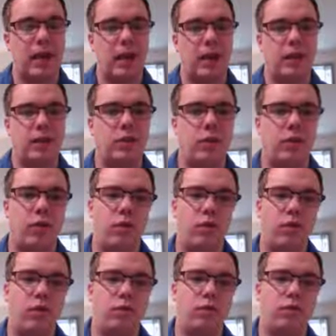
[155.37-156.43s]
and
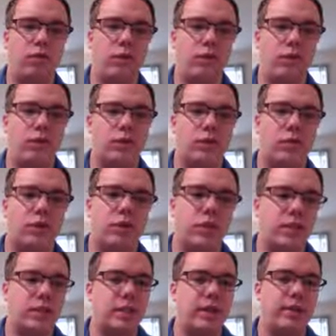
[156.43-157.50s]
your score
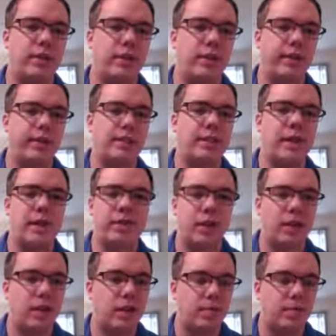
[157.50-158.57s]
sheet said you're in the
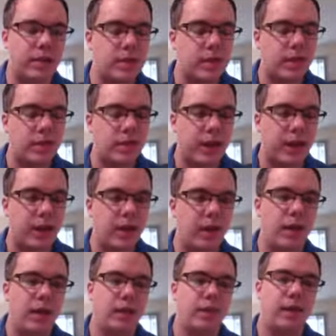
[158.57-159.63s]
70th percentile,
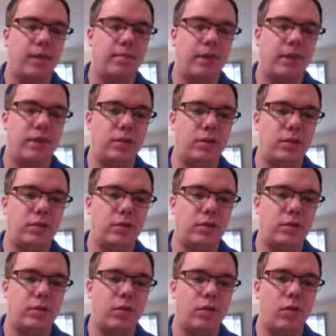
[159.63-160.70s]
that means you
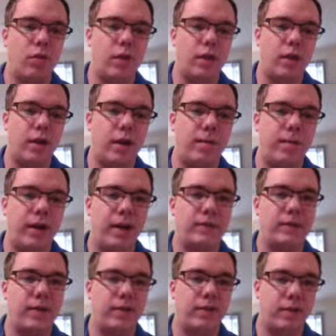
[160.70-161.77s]
scored above
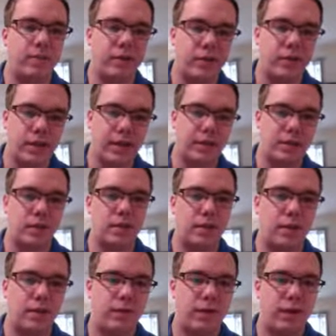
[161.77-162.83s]
70%
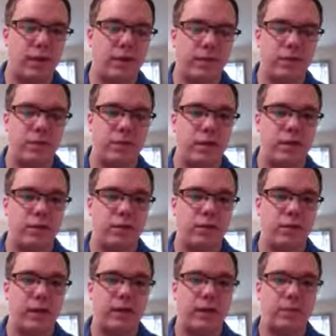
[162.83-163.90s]
of the other students,
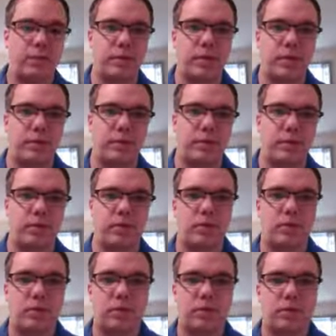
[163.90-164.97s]
so 70% of the
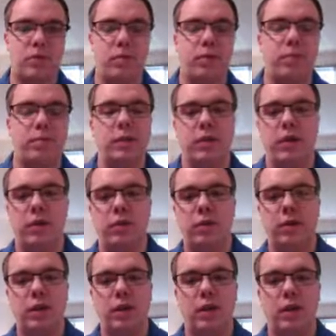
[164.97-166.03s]
students scored below
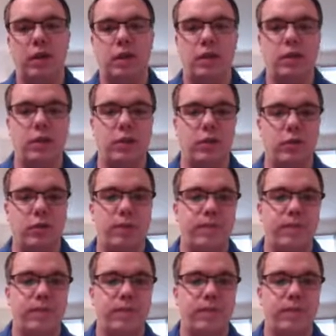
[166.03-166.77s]
you.